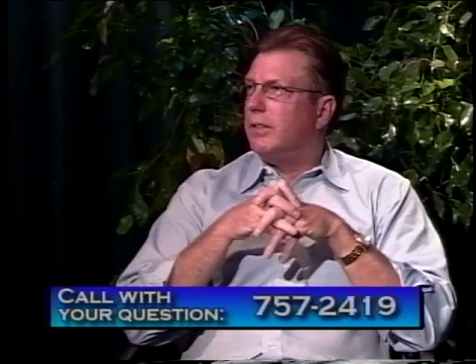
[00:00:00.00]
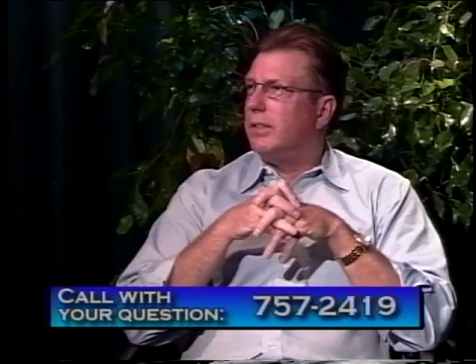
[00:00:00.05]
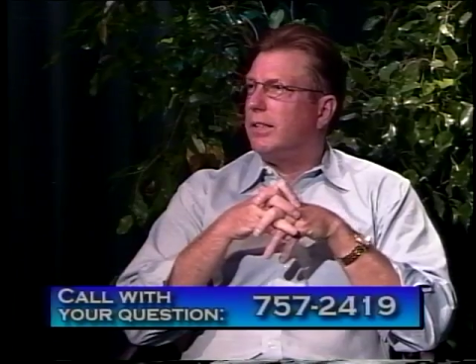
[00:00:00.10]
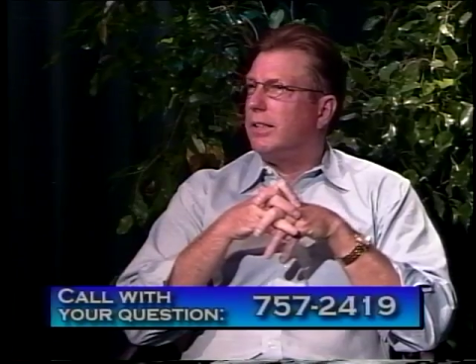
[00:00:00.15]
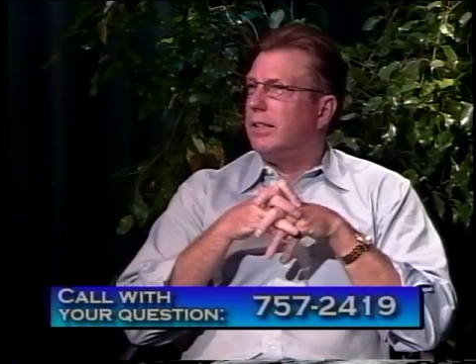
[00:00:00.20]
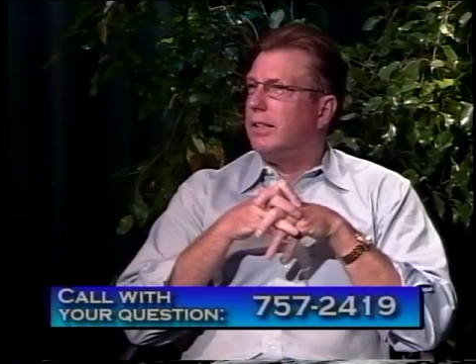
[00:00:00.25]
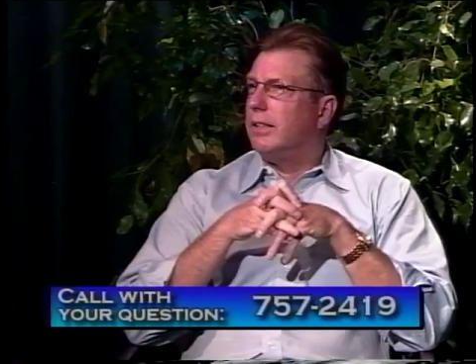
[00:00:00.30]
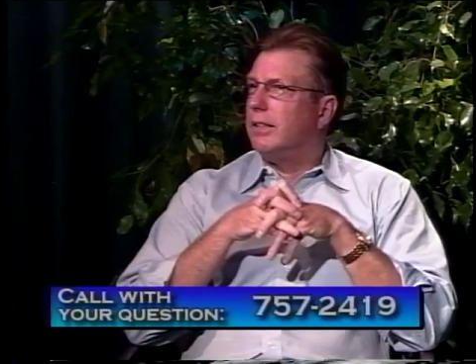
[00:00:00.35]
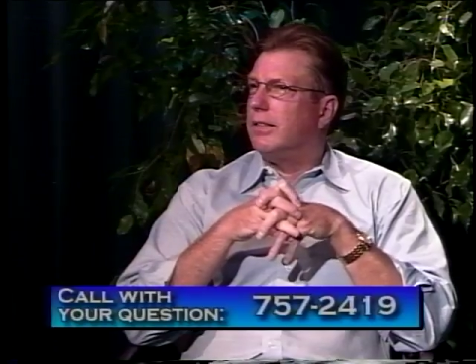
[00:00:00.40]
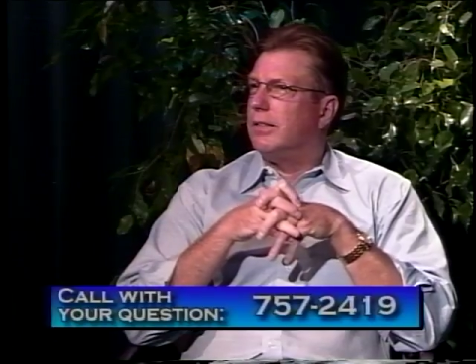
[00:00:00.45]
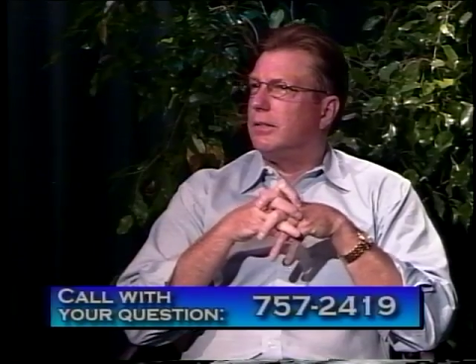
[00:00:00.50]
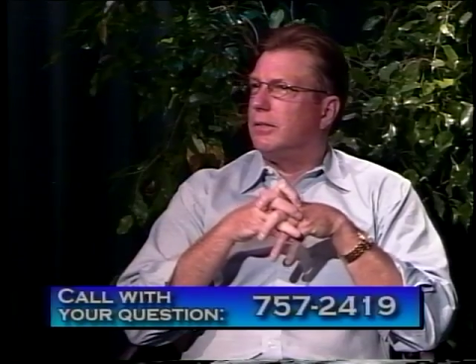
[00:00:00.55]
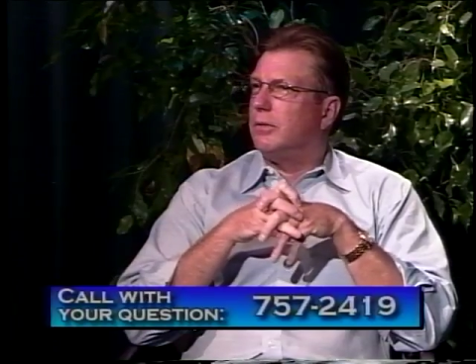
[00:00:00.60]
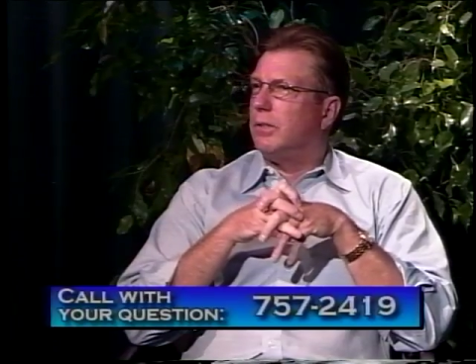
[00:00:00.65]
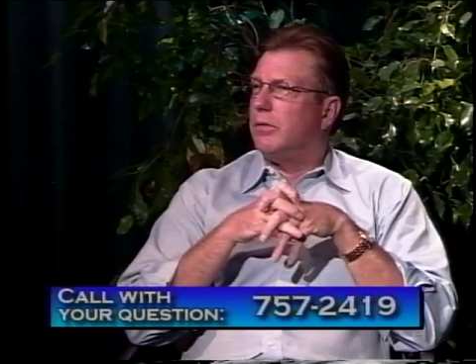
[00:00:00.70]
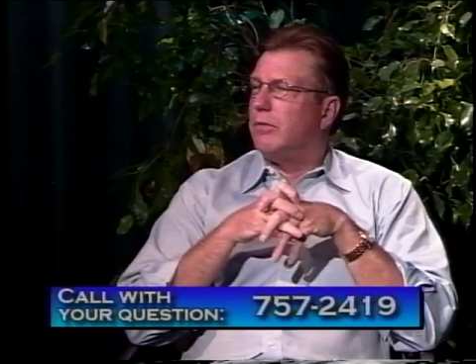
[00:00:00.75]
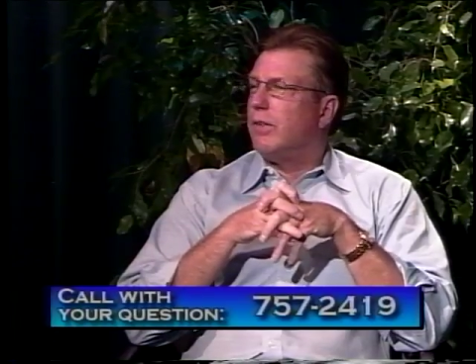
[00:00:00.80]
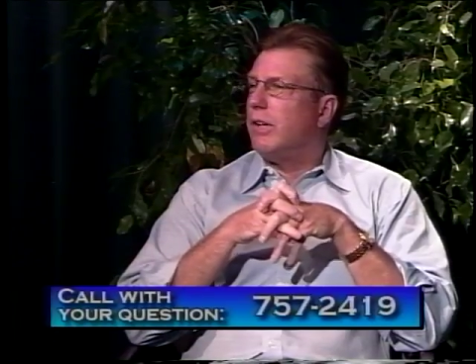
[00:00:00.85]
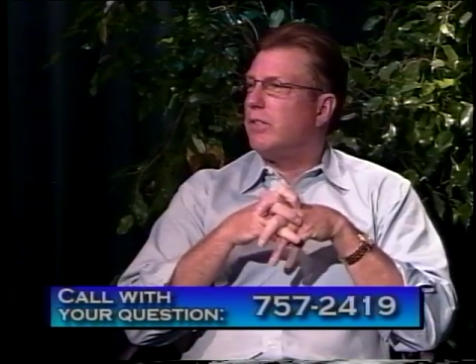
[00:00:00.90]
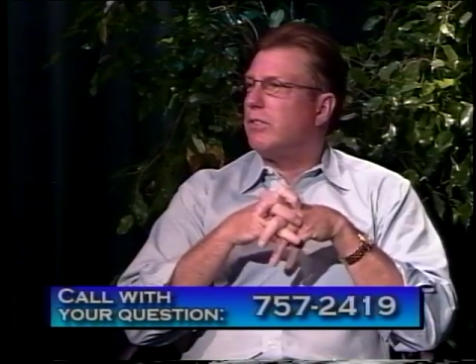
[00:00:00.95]
uh,
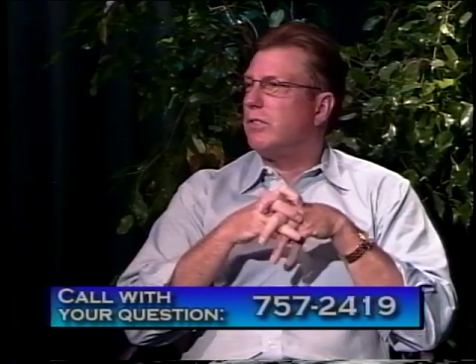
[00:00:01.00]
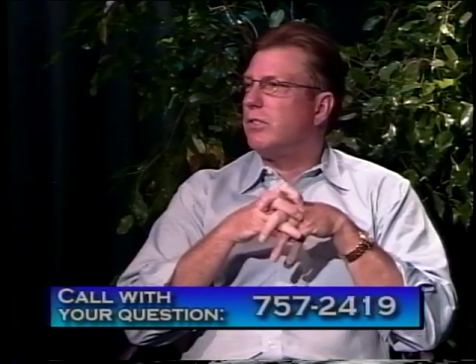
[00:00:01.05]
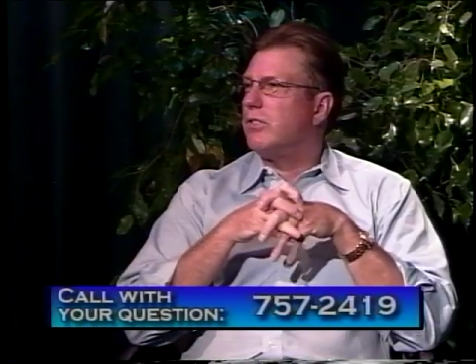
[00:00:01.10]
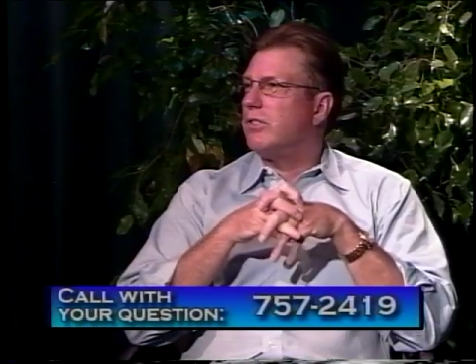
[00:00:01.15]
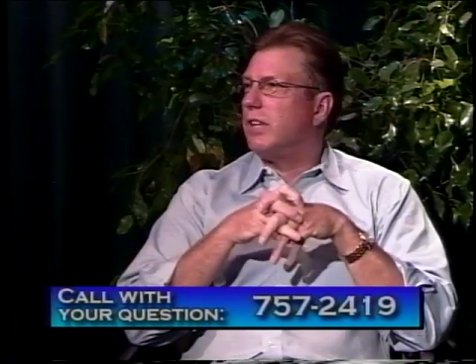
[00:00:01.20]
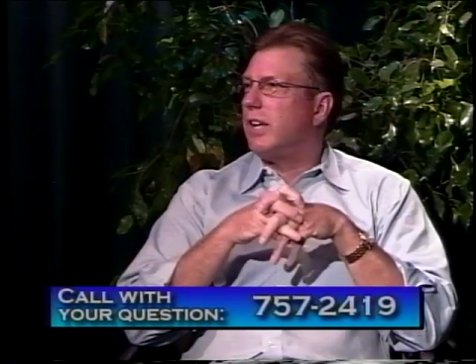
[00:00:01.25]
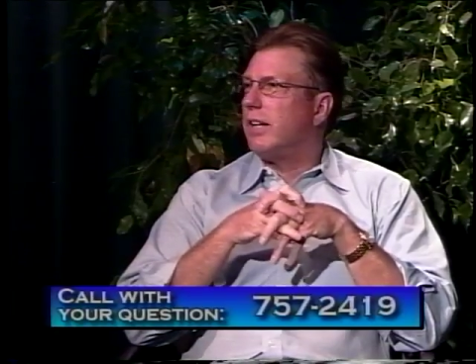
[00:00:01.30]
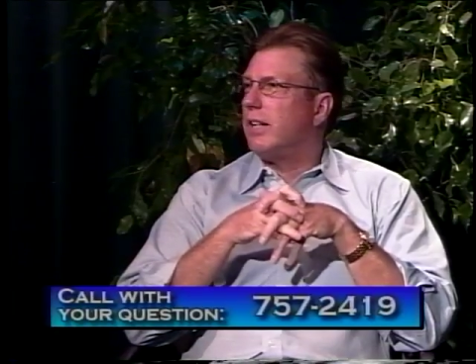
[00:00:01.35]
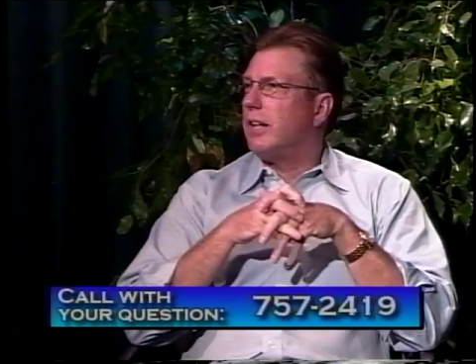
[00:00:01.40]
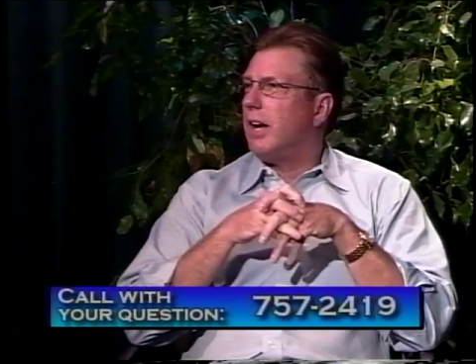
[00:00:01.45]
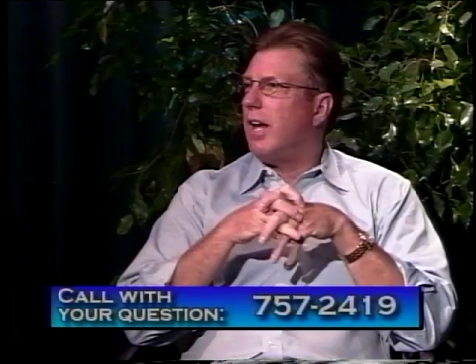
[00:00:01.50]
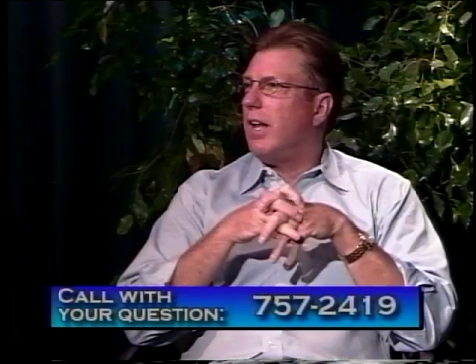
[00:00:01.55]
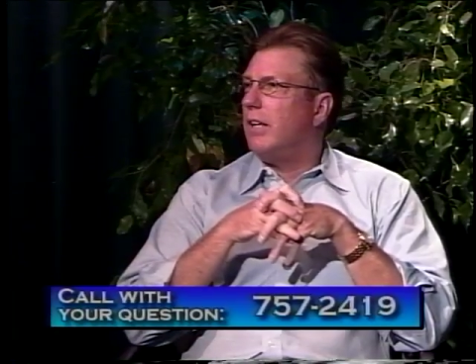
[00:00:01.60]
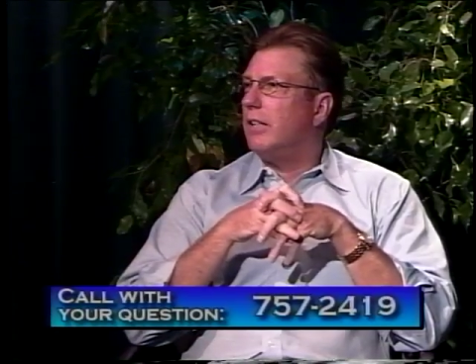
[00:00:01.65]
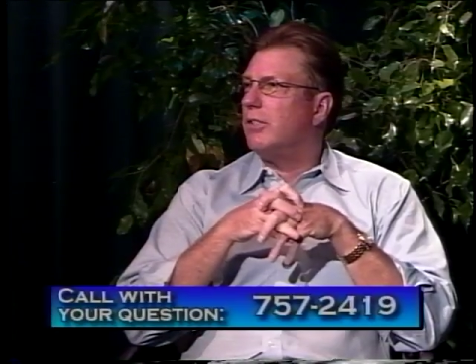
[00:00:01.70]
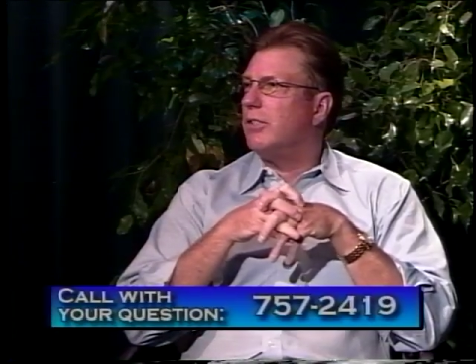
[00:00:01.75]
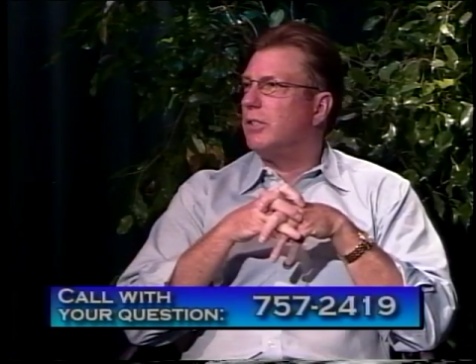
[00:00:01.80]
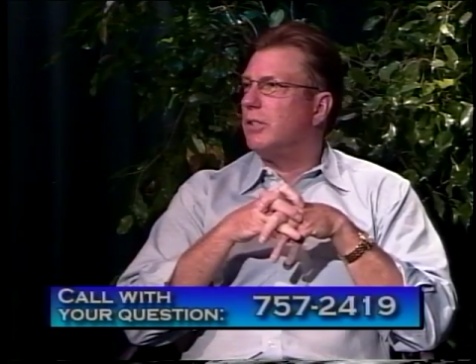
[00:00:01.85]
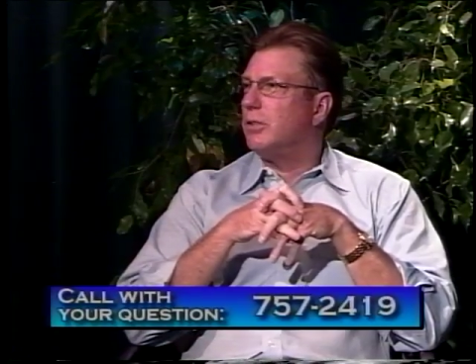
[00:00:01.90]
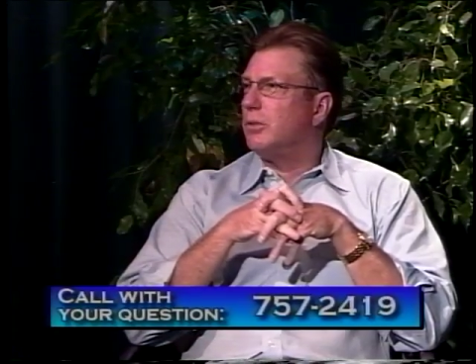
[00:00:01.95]
investor
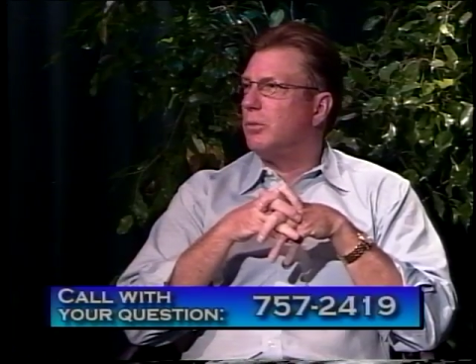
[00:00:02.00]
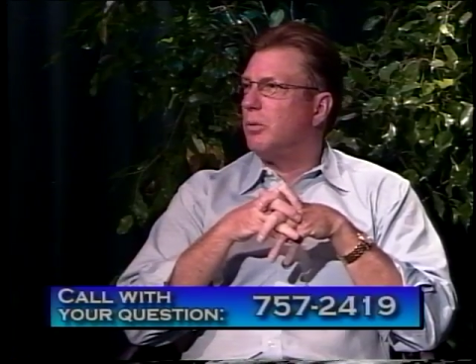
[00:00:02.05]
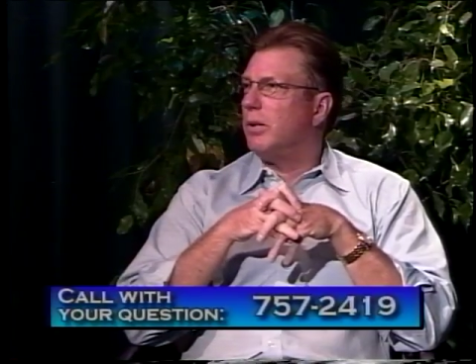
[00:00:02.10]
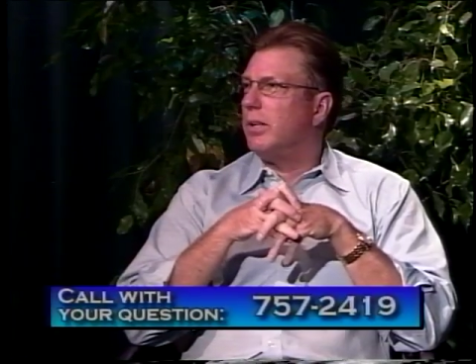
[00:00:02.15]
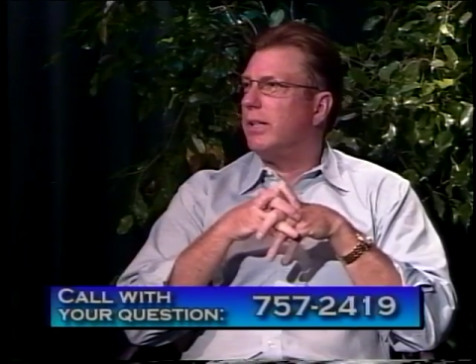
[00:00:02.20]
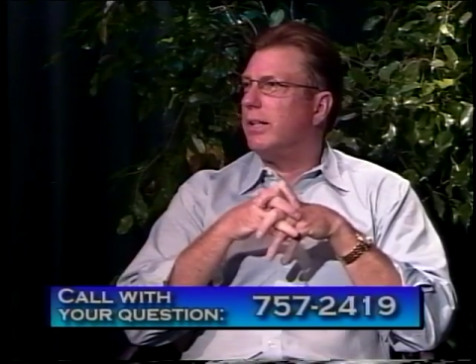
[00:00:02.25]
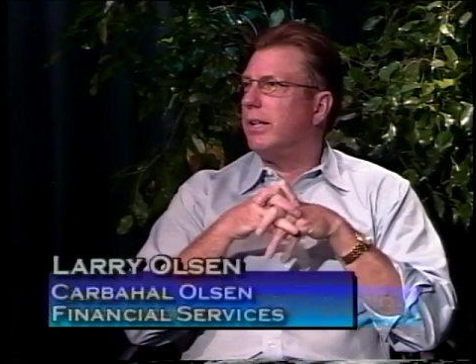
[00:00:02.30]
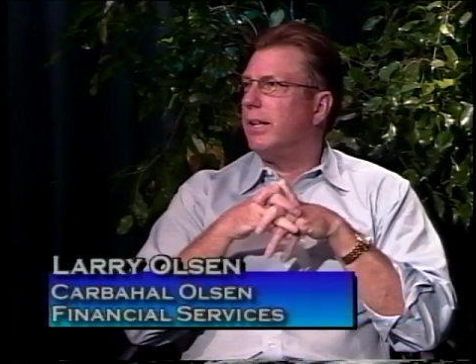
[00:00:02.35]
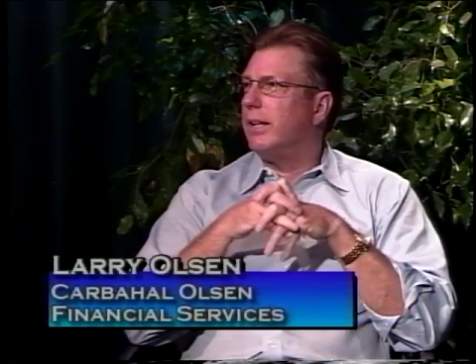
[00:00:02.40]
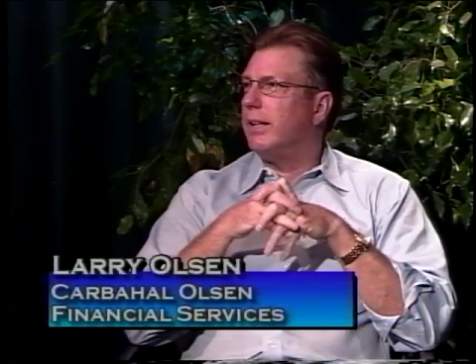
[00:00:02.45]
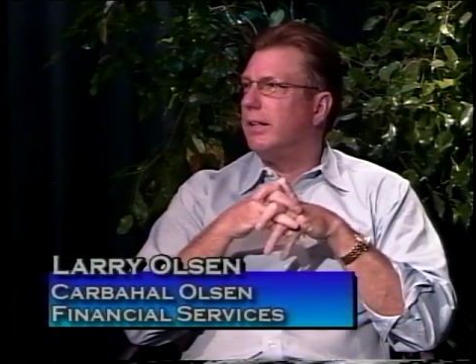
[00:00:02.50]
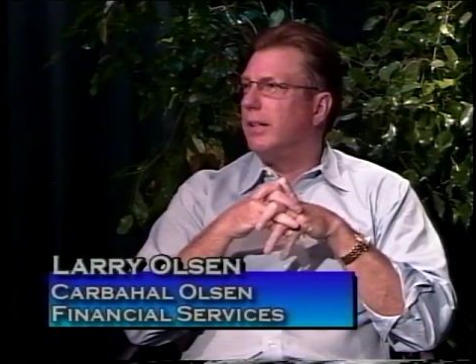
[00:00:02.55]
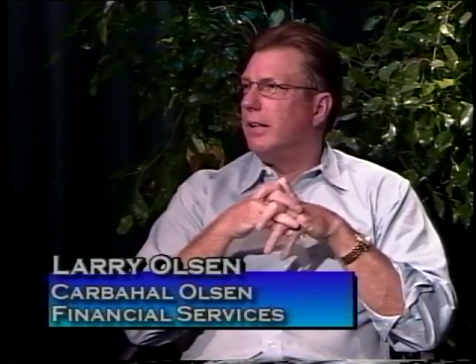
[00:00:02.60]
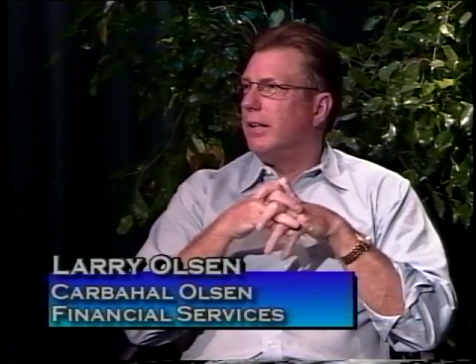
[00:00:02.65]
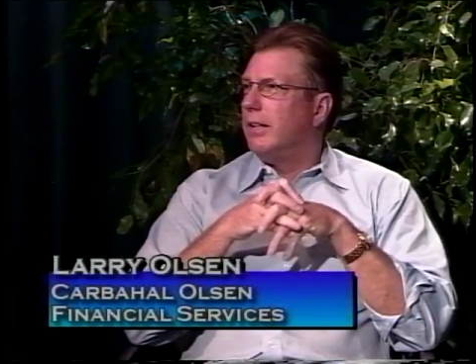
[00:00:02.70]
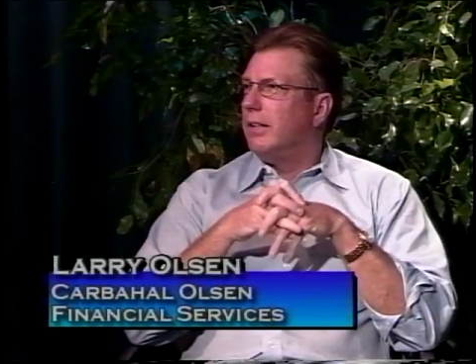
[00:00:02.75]
psychology is one that